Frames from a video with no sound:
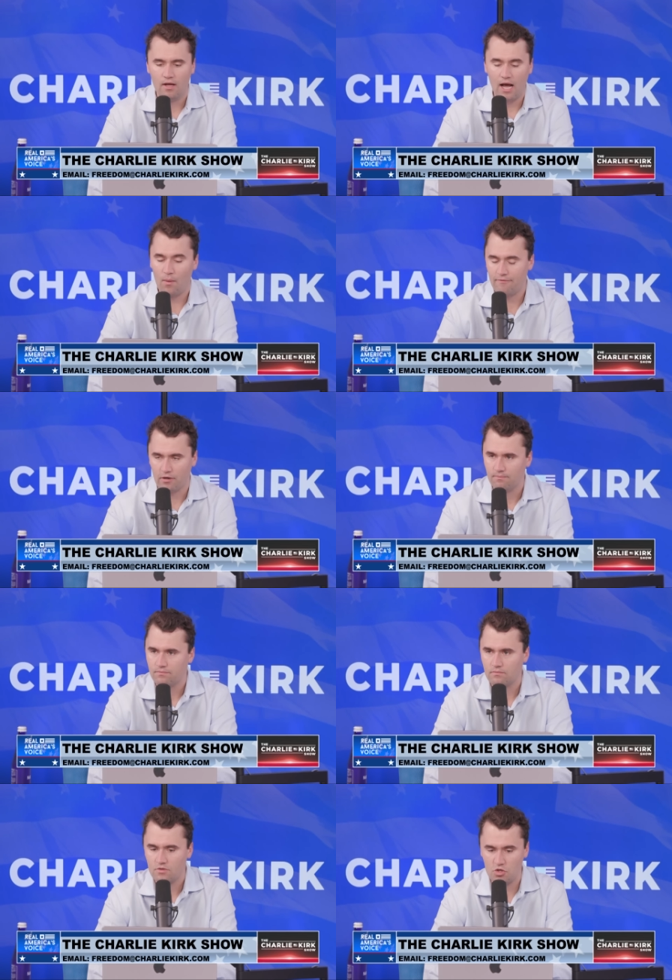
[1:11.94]
However,
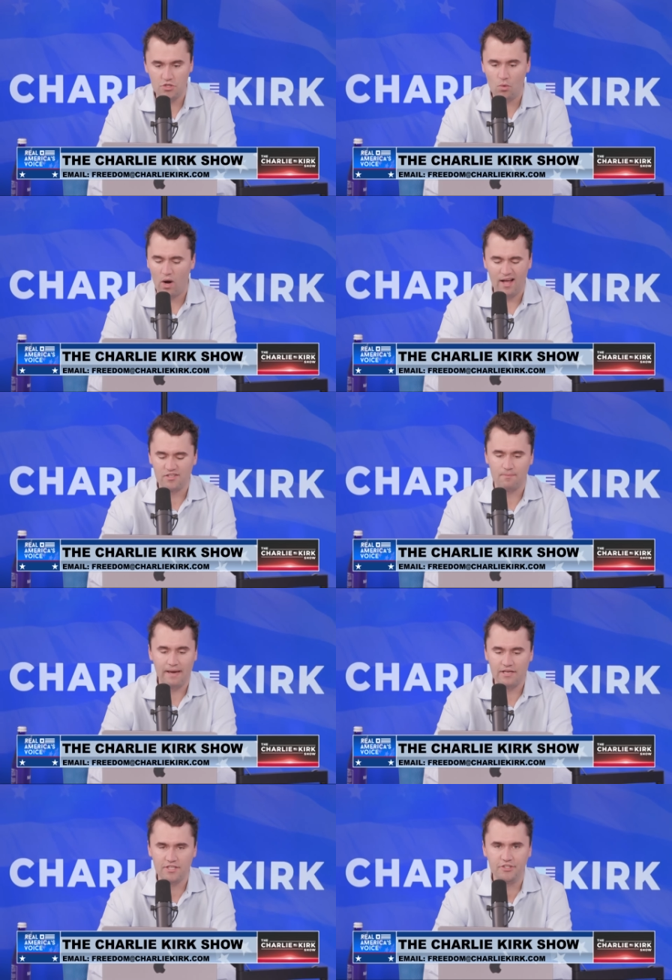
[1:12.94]
Susie Wiles,
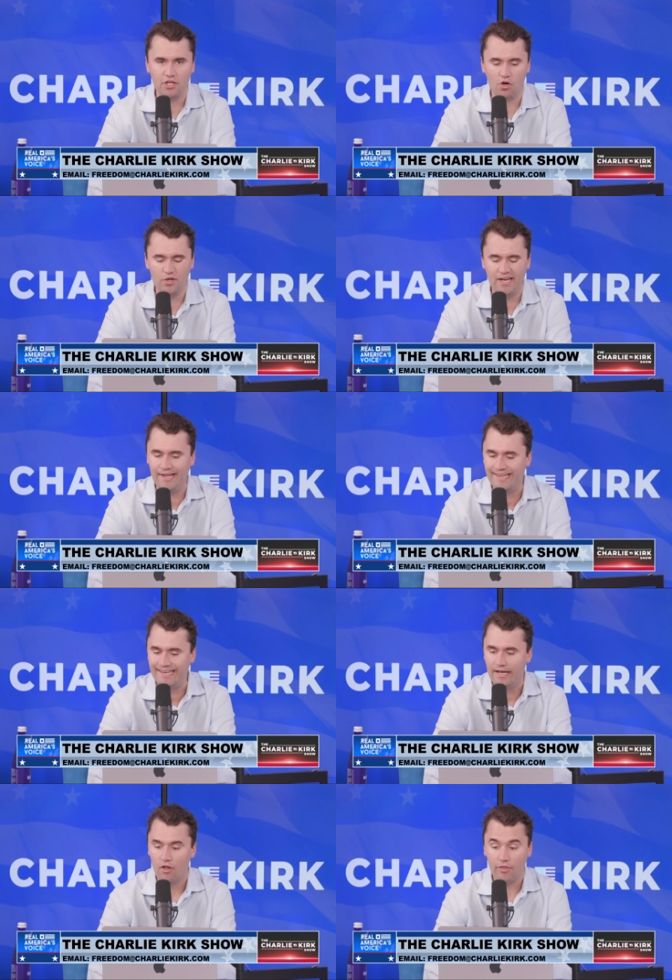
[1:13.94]
amazing. She earned it. And
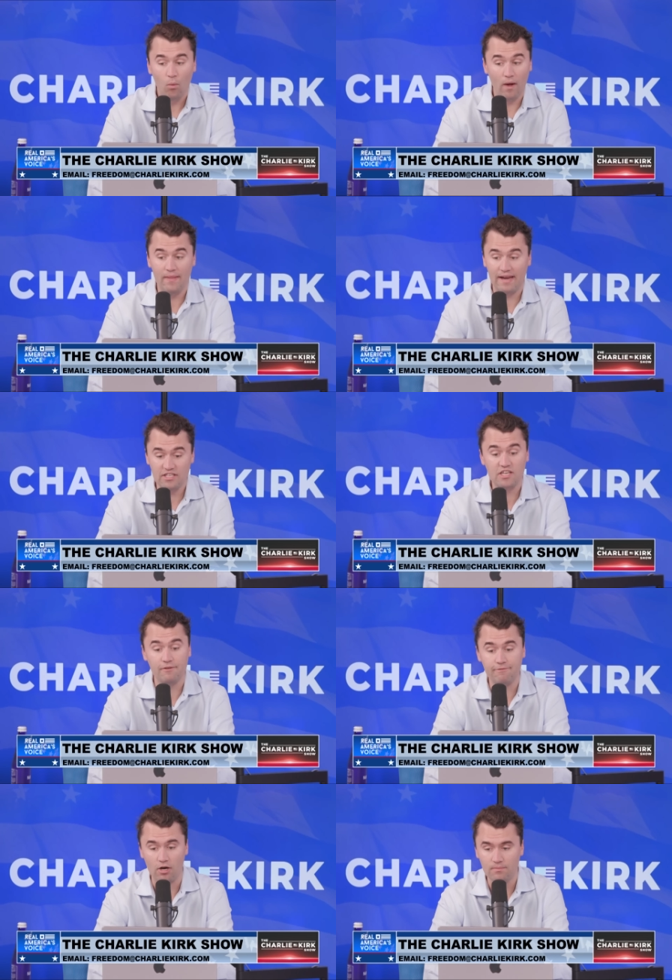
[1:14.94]
then the one that is
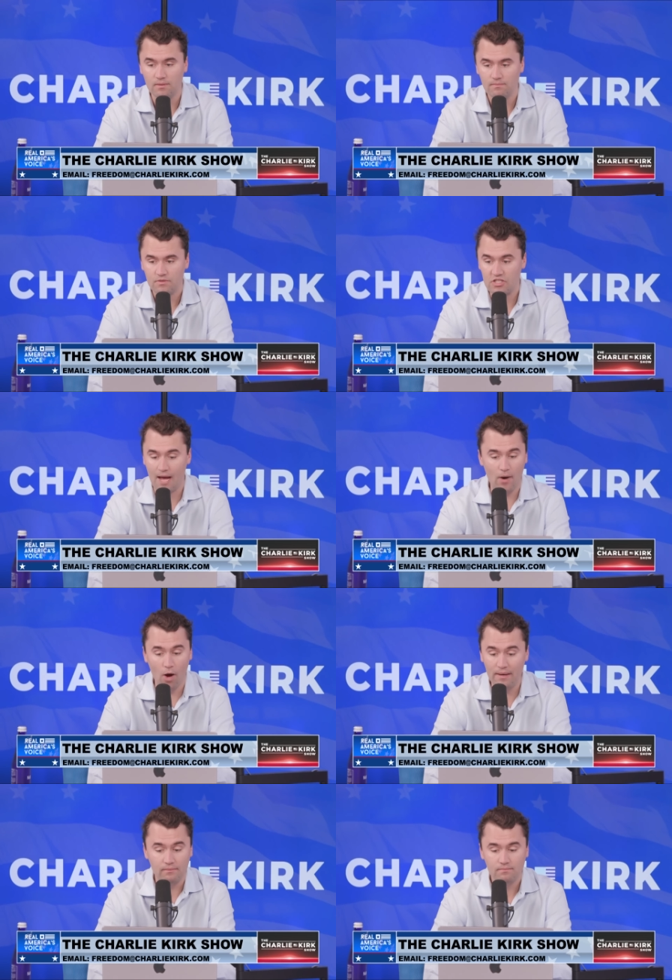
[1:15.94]
confirmed, Tom
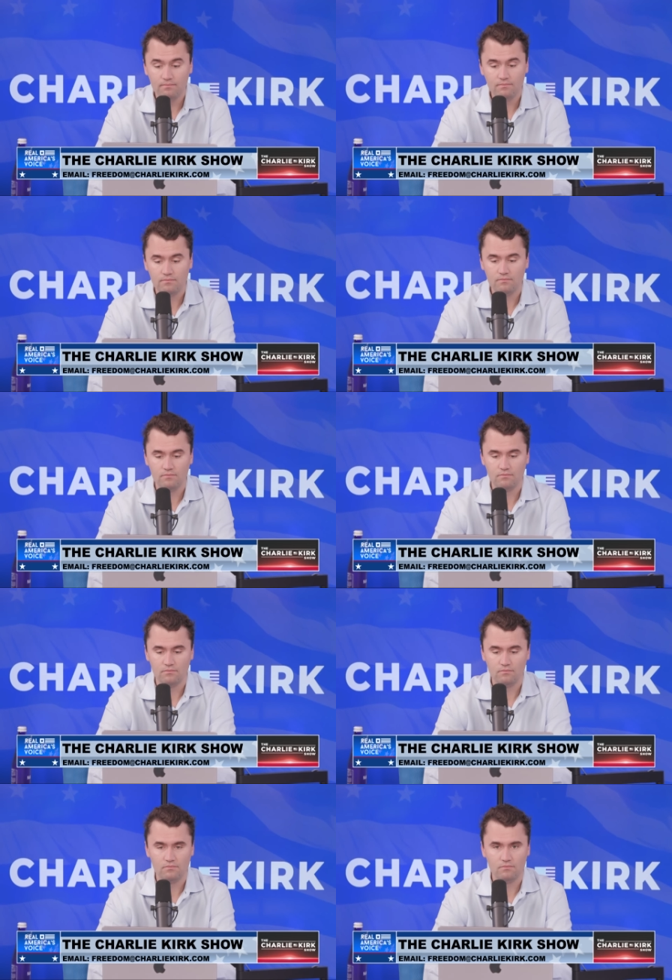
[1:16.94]
Homan,
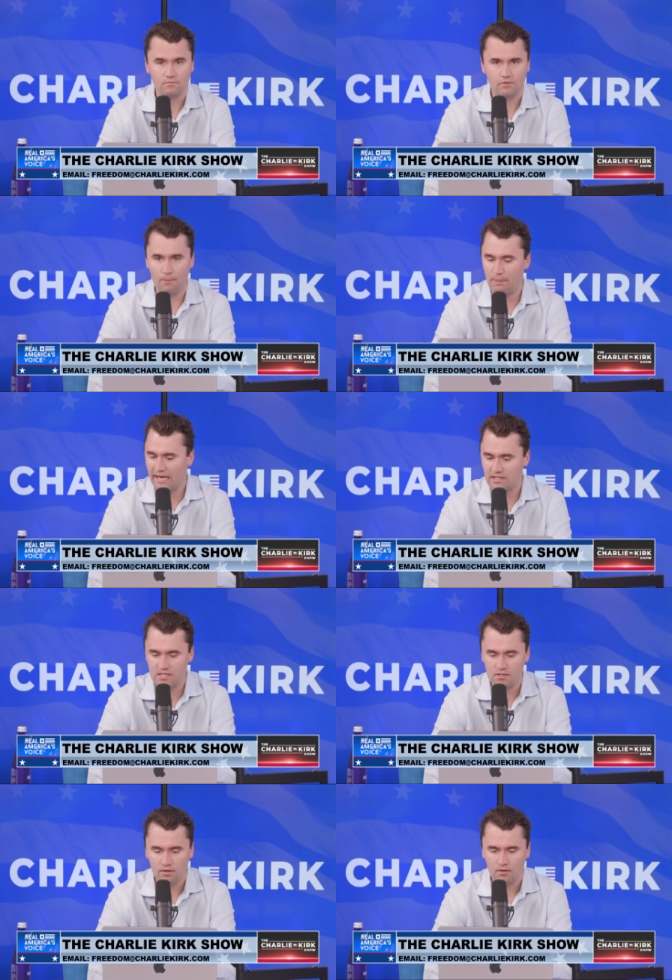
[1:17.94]
the
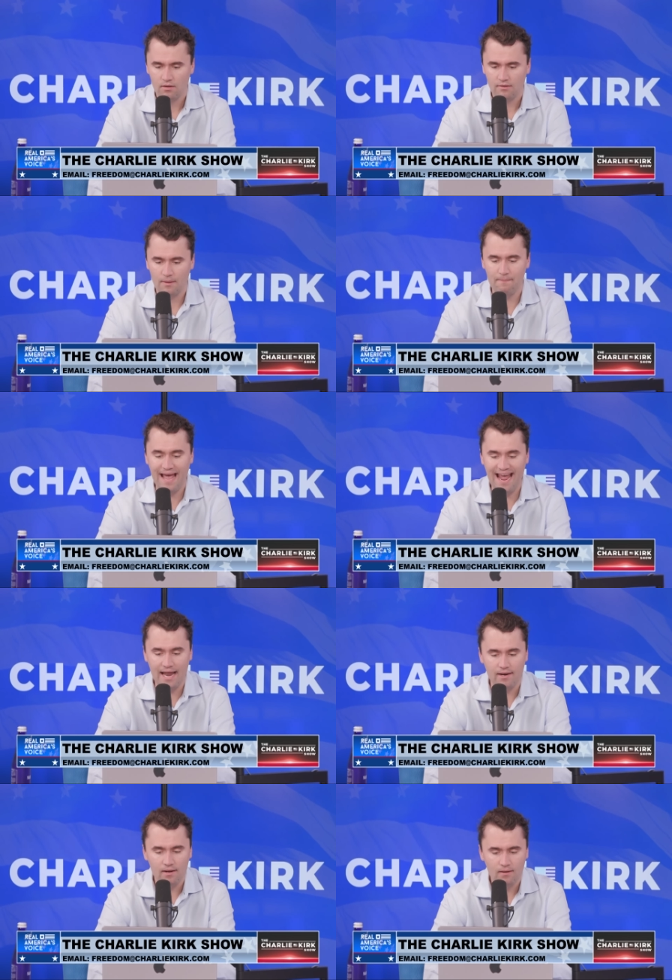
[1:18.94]
beast, the
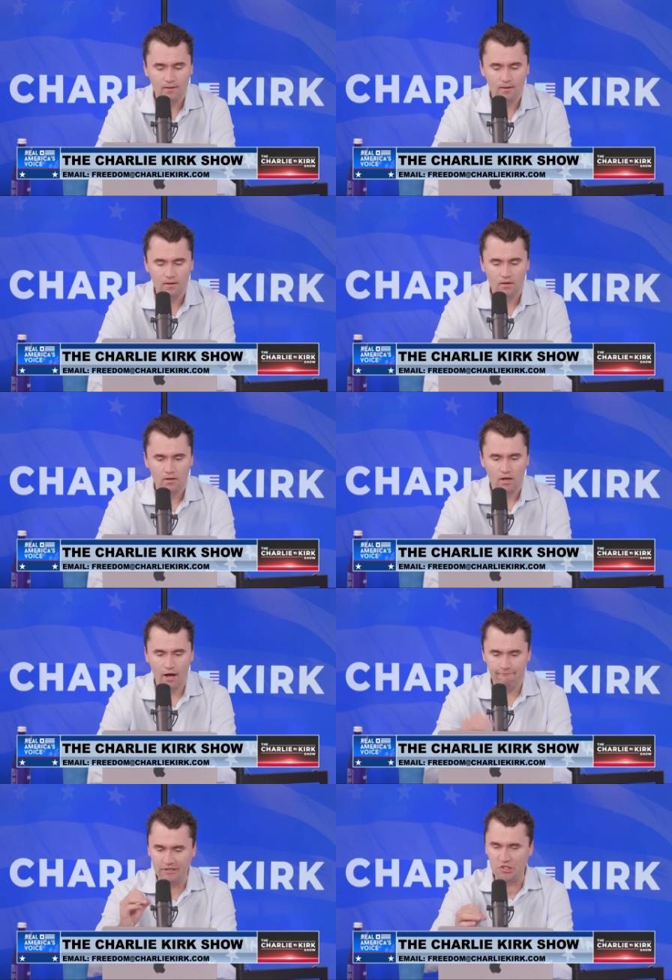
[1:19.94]
man.
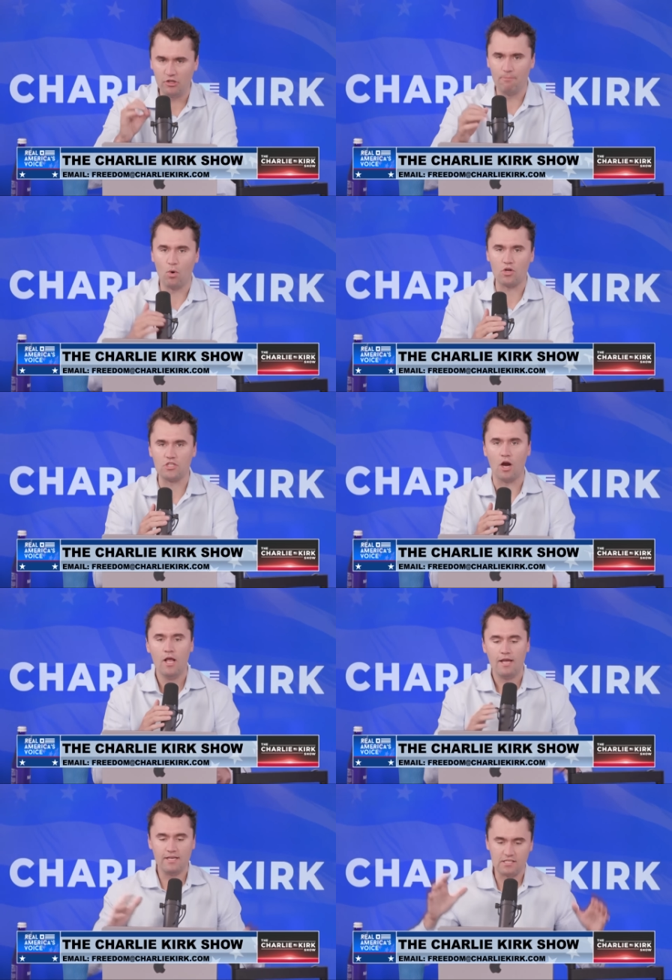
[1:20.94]
Officially, the border czar.
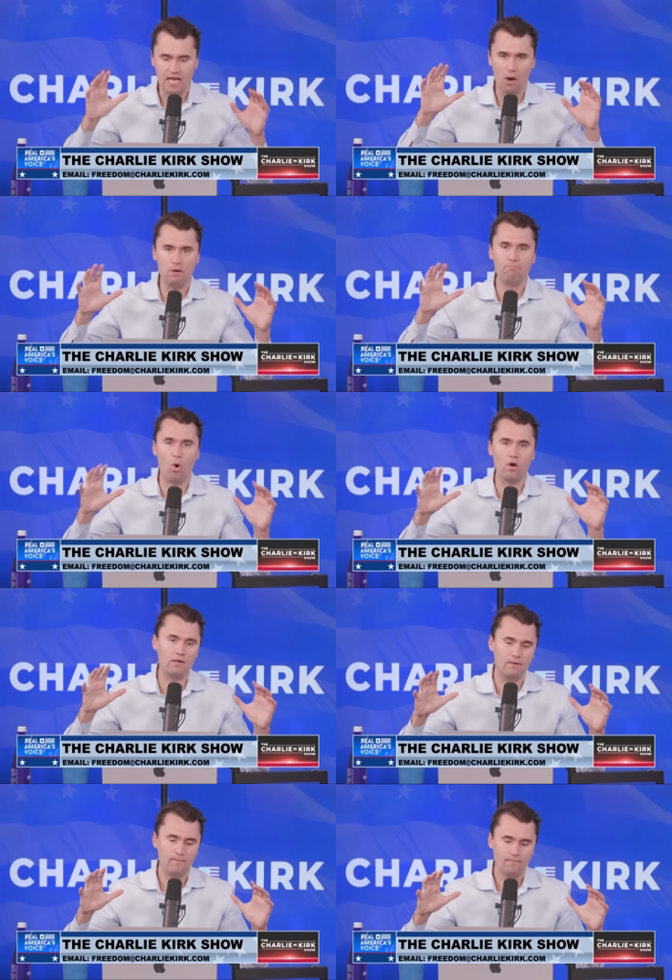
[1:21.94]
This is how
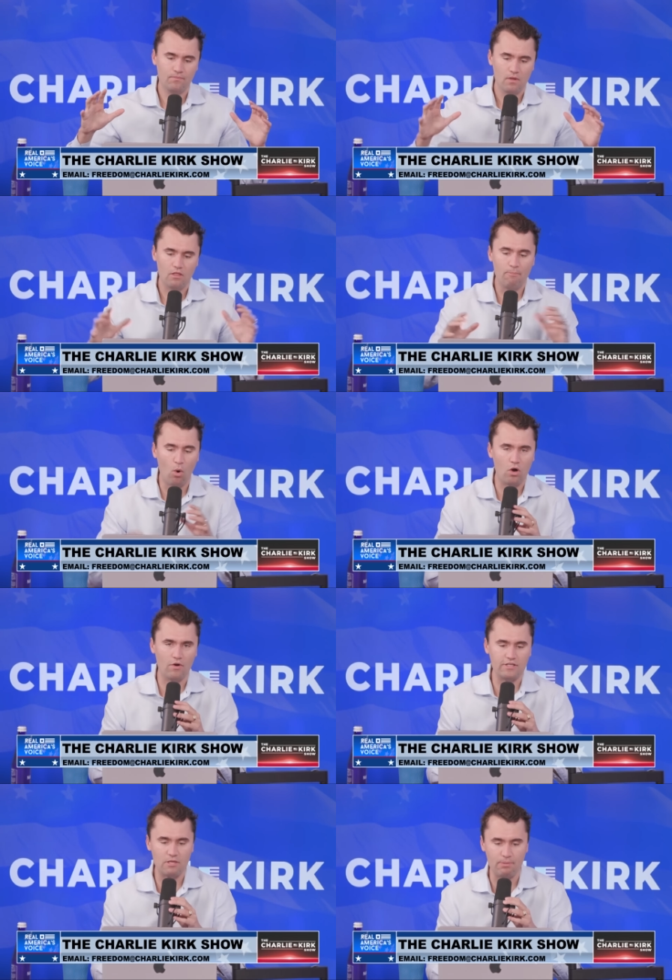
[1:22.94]
important the
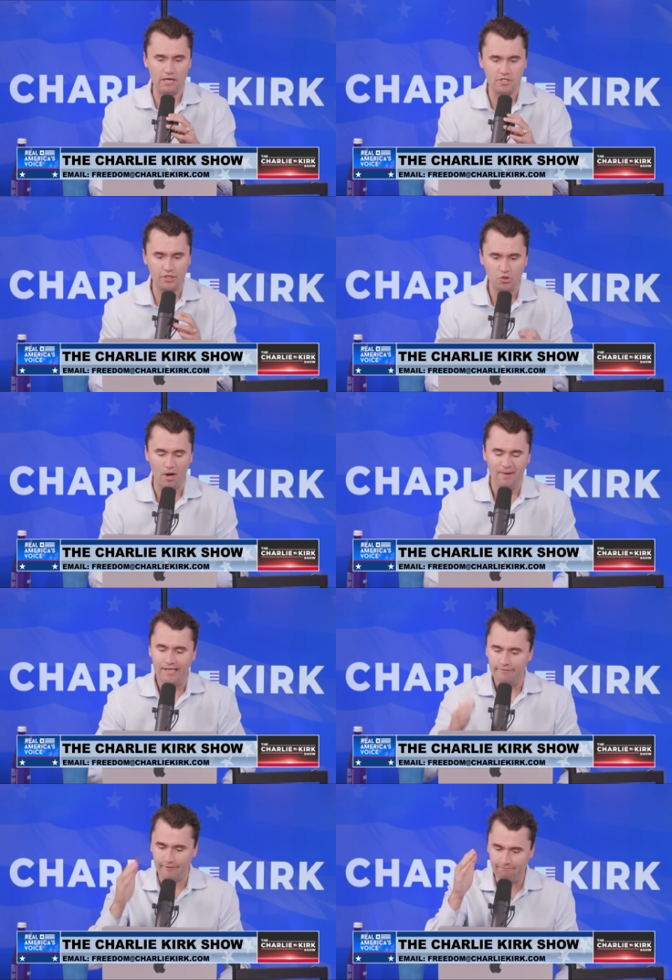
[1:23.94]
border is to President Trump.
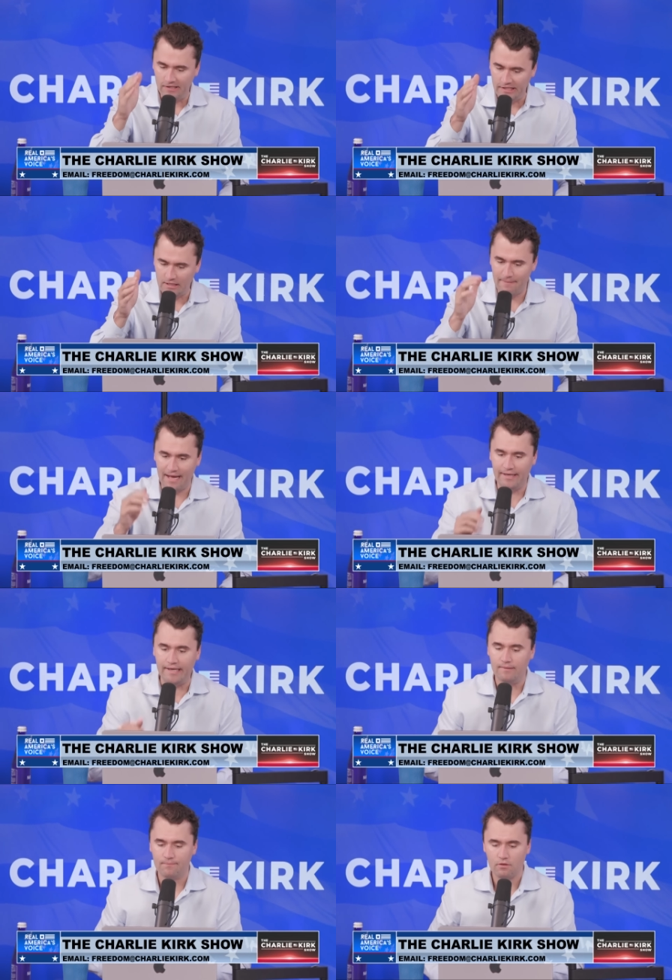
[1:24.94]
Fulfilling the
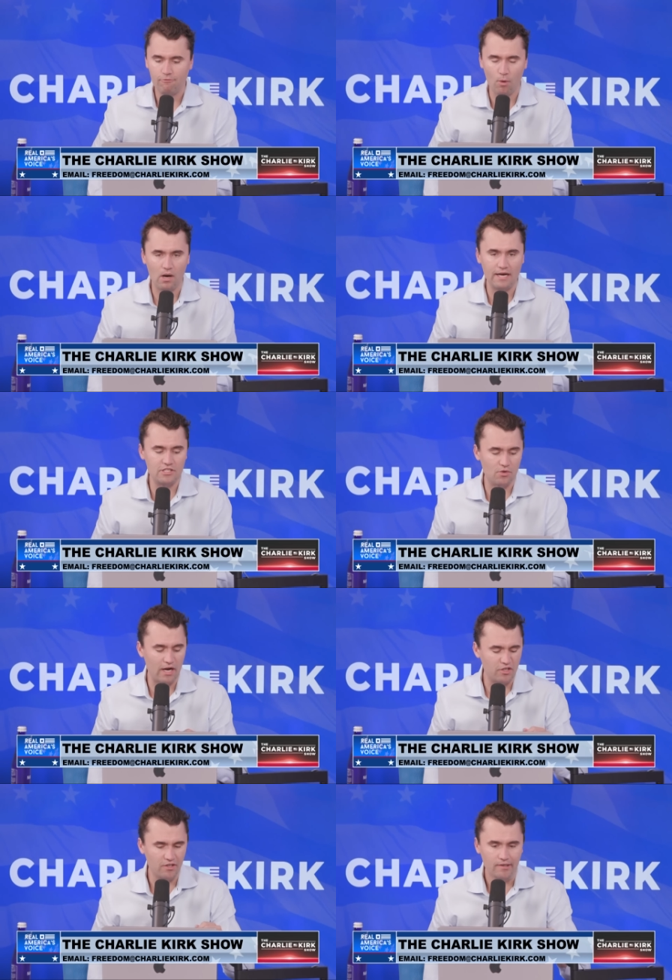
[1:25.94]
mandate, former ICE
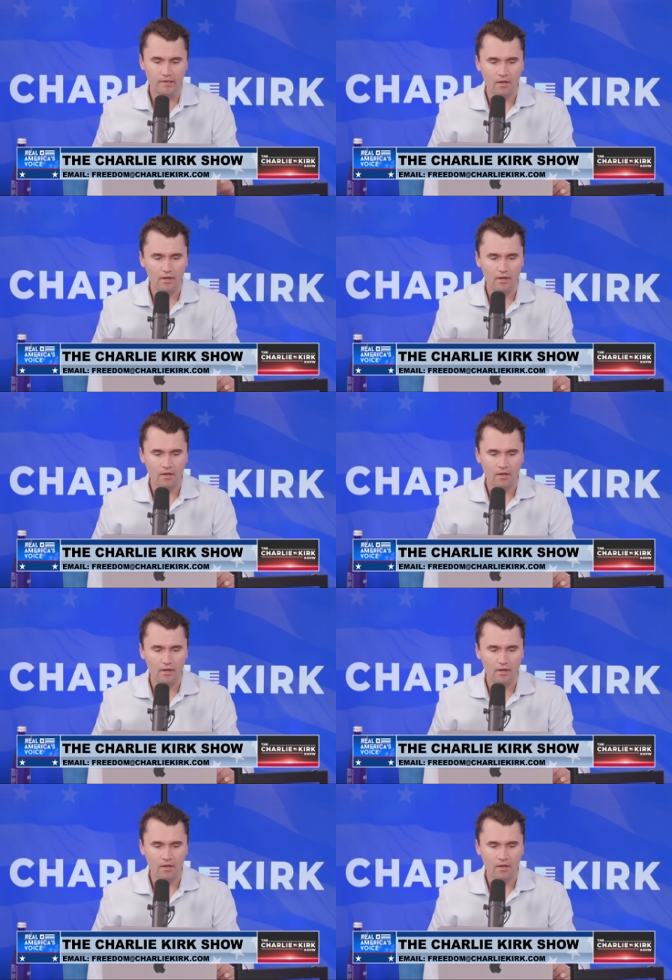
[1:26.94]
director,